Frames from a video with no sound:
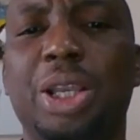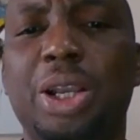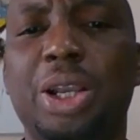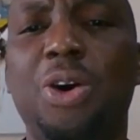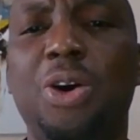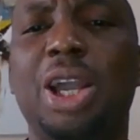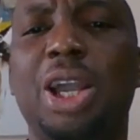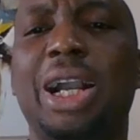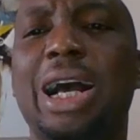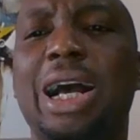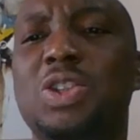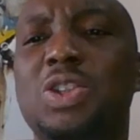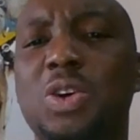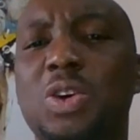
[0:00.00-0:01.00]
The oil
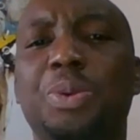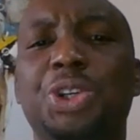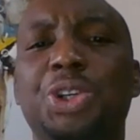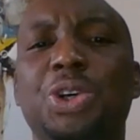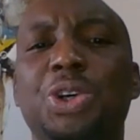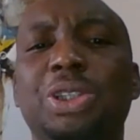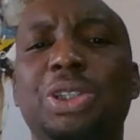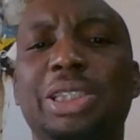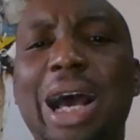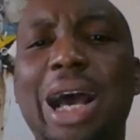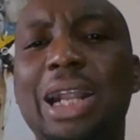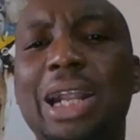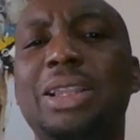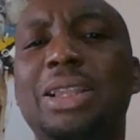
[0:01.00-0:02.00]
and gas
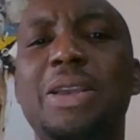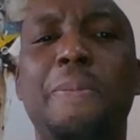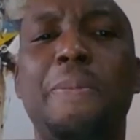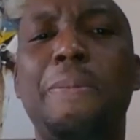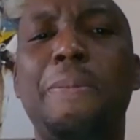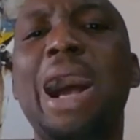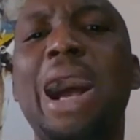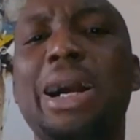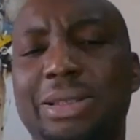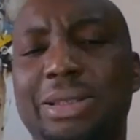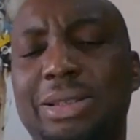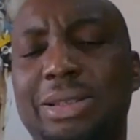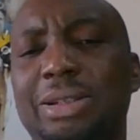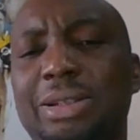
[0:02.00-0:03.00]
operation directly
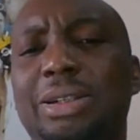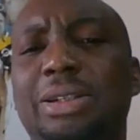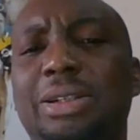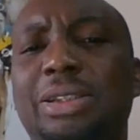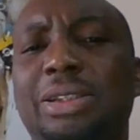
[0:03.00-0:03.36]
impacts